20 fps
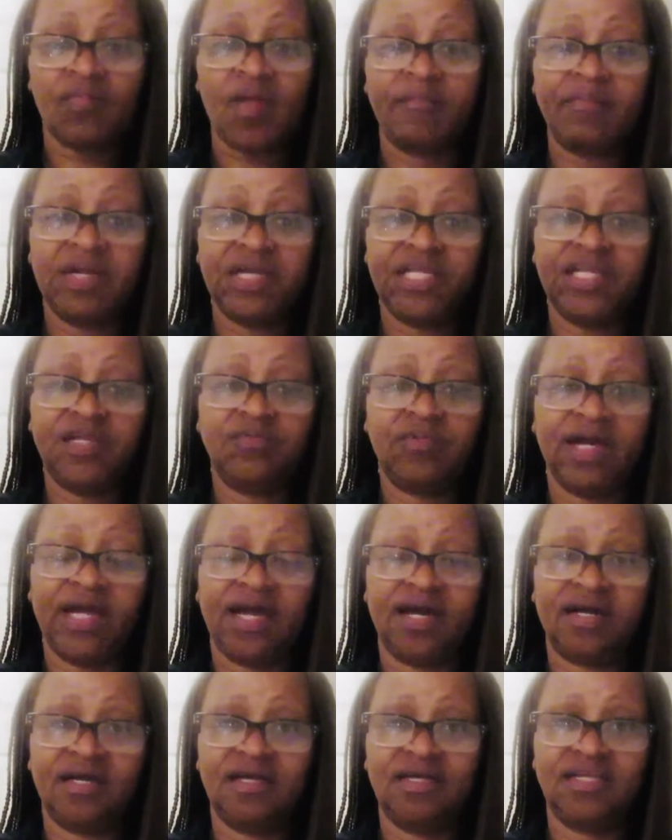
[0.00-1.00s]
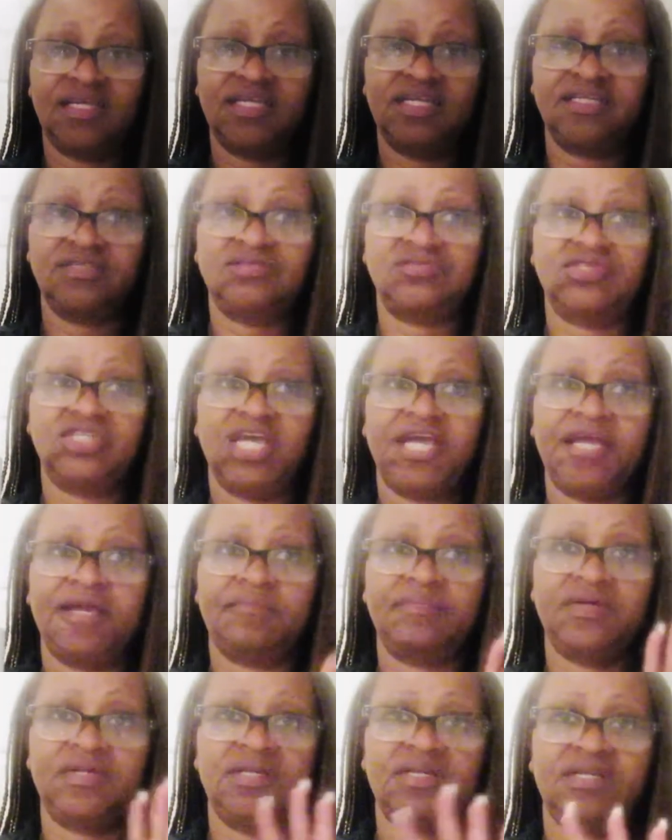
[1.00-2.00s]
But anyway, I cut it yesterday
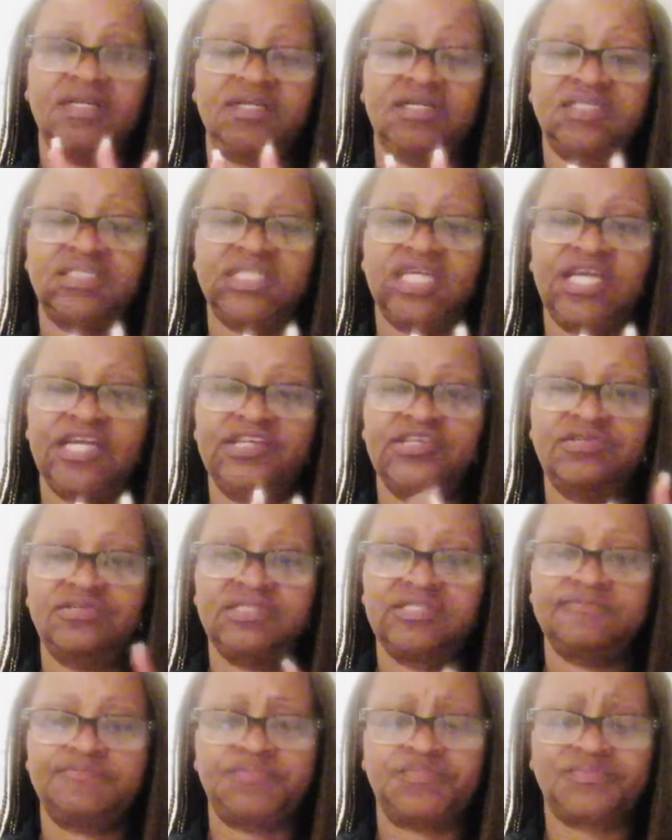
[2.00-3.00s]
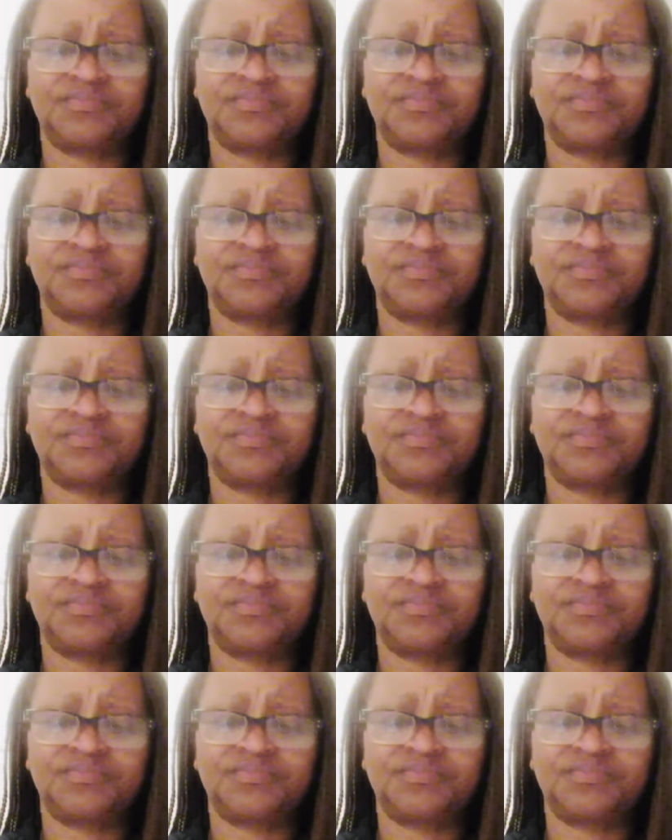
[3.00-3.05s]
and put it in containers.